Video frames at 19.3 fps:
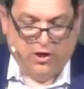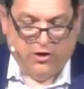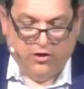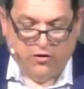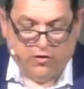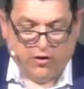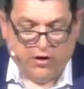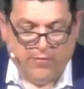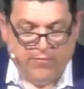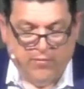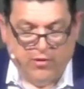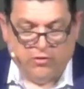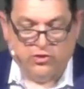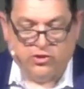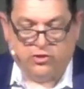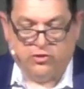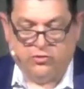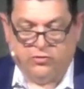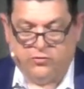your
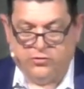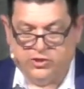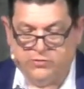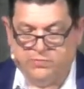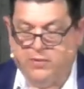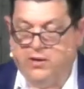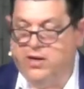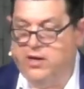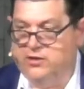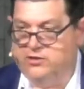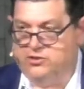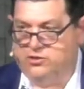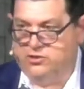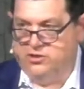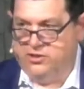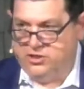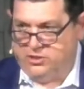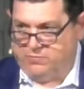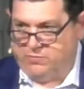emotional response
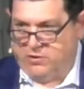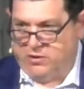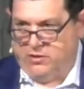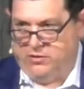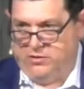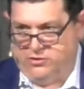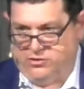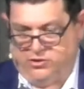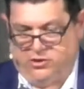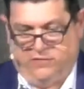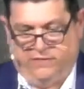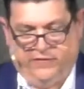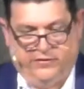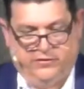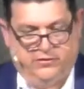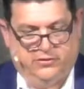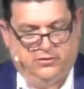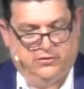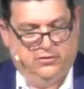to this part of the
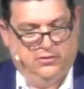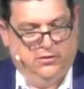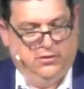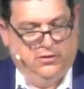service.